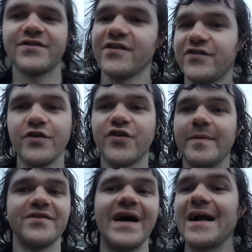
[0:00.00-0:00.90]
Since
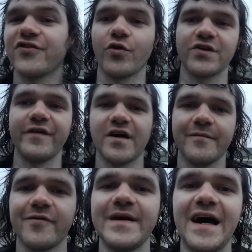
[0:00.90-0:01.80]
YouTube is not a source of
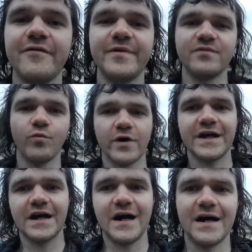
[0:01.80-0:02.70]
income for me, I've been
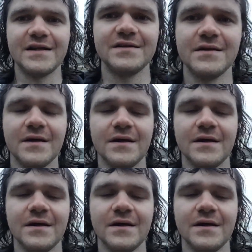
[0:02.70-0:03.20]
working on,